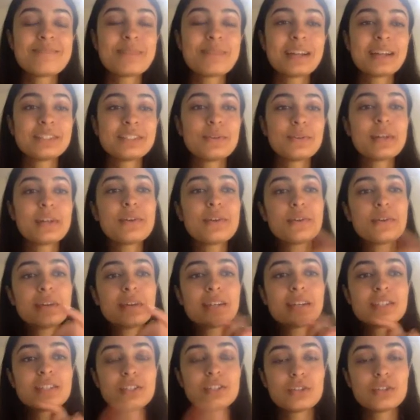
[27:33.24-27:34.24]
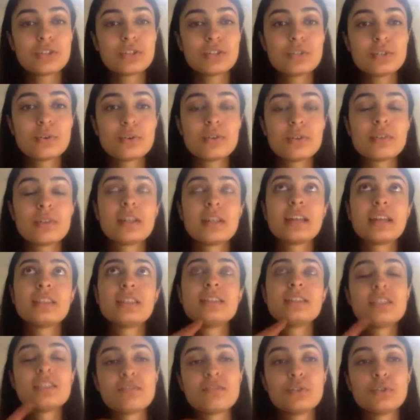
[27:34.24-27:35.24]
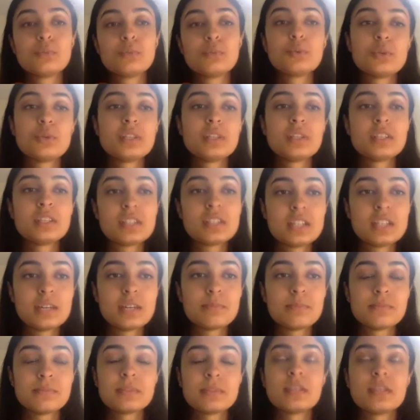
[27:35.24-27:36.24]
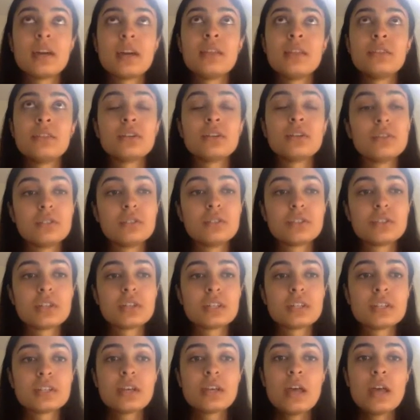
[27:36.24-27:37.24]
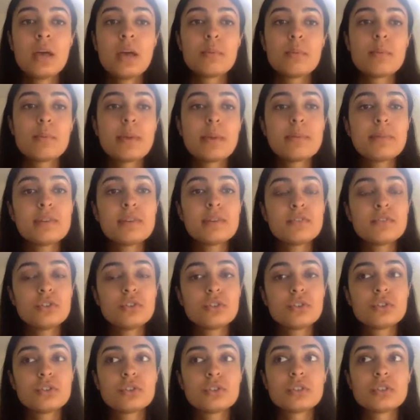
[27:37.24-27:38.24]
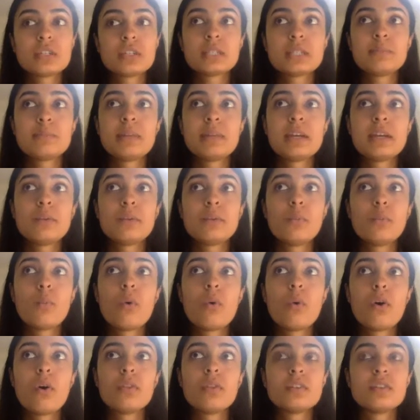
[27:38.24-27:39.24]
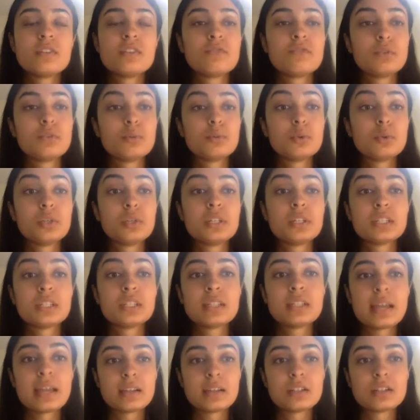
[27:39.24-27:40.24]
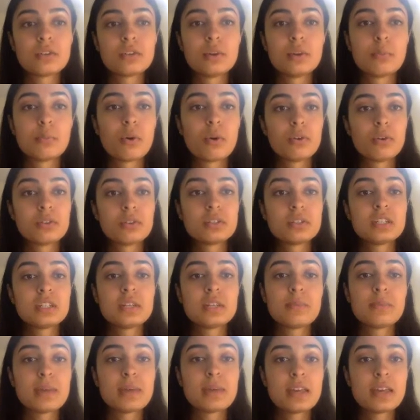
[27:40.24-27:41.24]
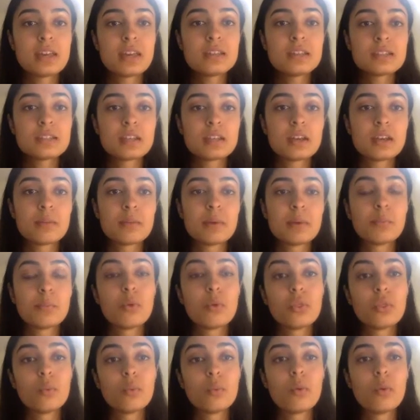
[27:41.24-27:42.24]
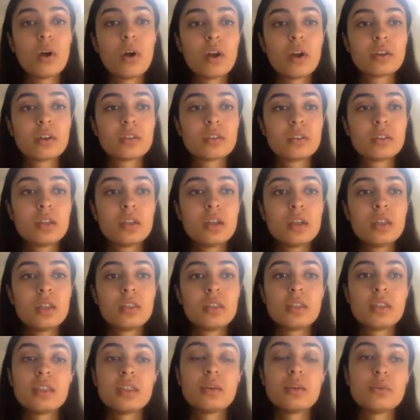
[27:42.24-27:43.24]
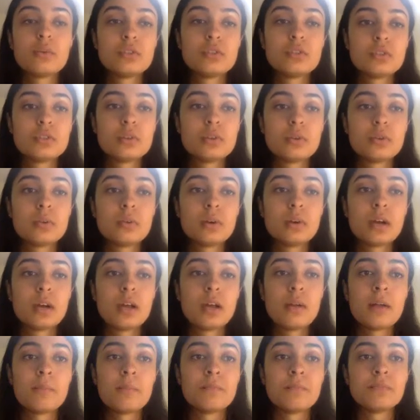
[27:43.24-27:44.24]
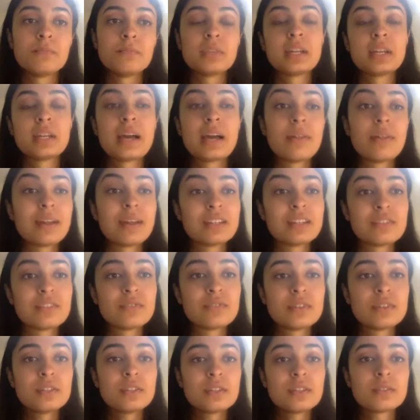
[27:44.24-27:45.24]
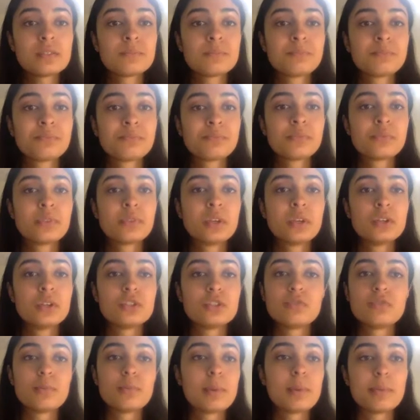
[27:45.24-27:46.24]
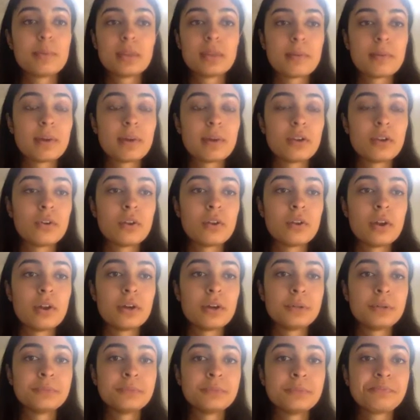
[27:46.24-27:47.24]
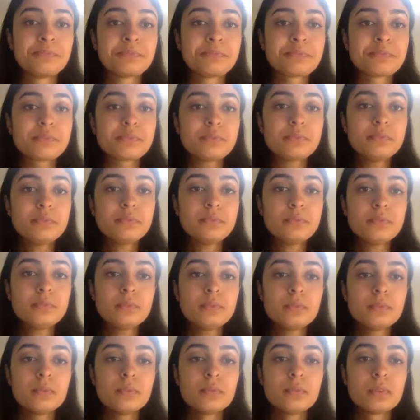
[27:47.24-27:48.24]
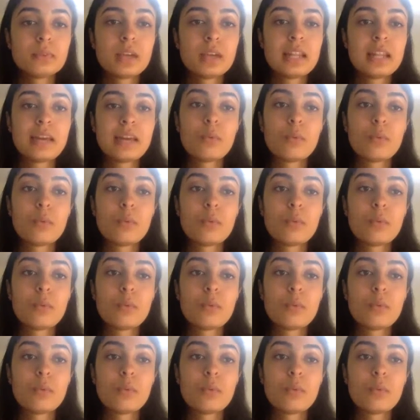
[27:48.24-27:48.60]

So I know you guys touched on like the difference between the teams and the cultures, but maybe if you could just explain what the difference between a sector and a product team is, and what the work that they would do, and how that differs, just for people that might not know. And like,